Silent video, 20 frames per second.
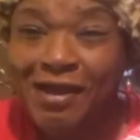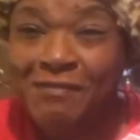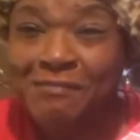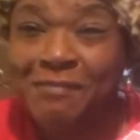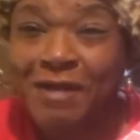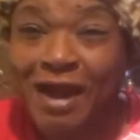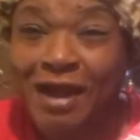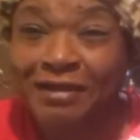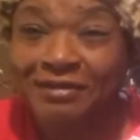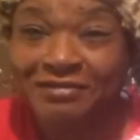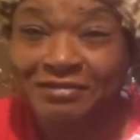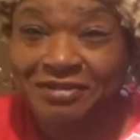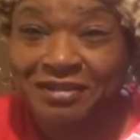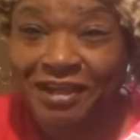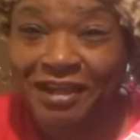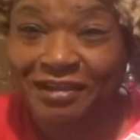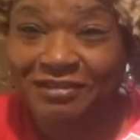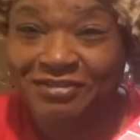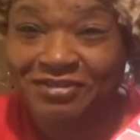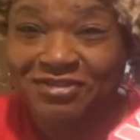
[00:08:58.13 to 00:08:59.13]
My
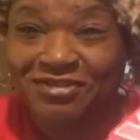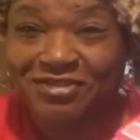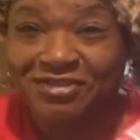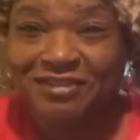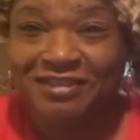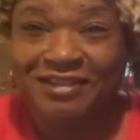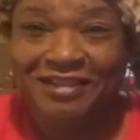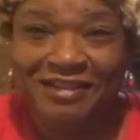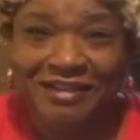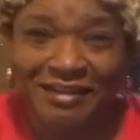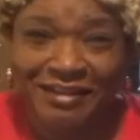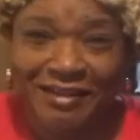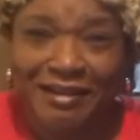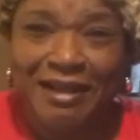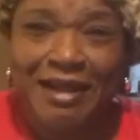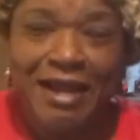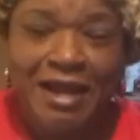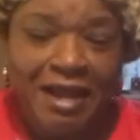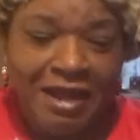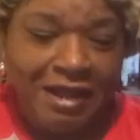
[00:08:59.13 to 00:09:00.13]
obsession,
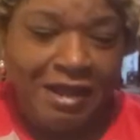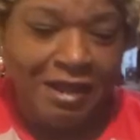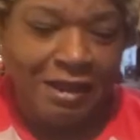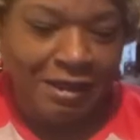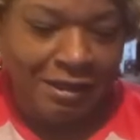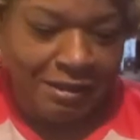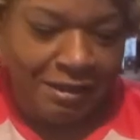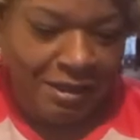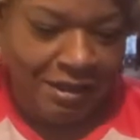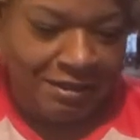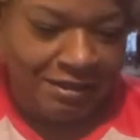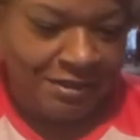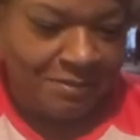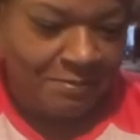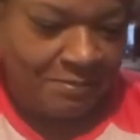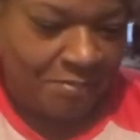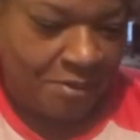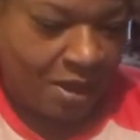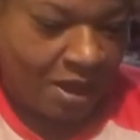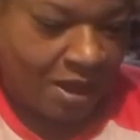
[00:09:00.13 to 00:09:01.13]

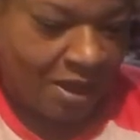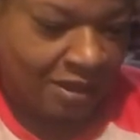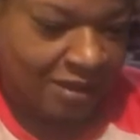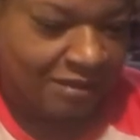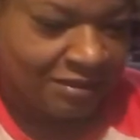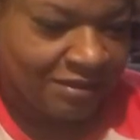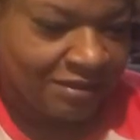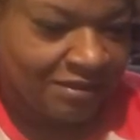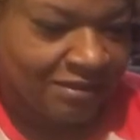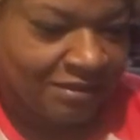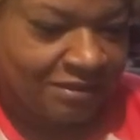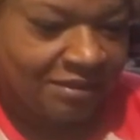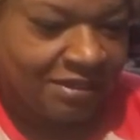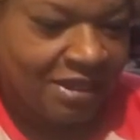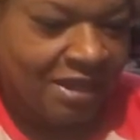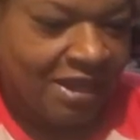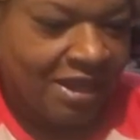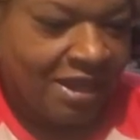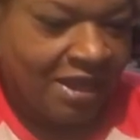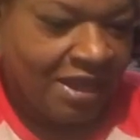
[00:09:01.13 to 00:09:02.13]
collecting boxes.
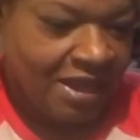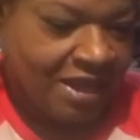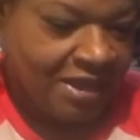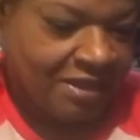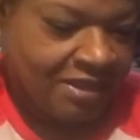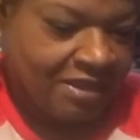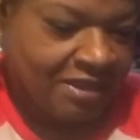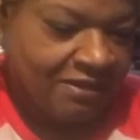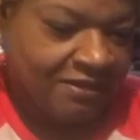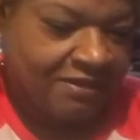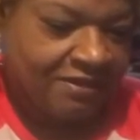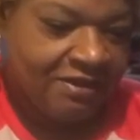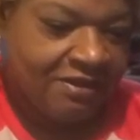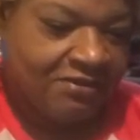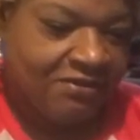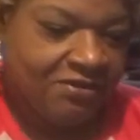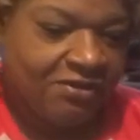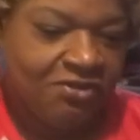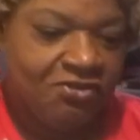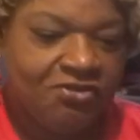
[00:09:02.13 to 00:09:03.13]
And this
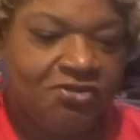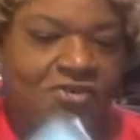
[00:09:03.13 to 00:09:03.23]
is the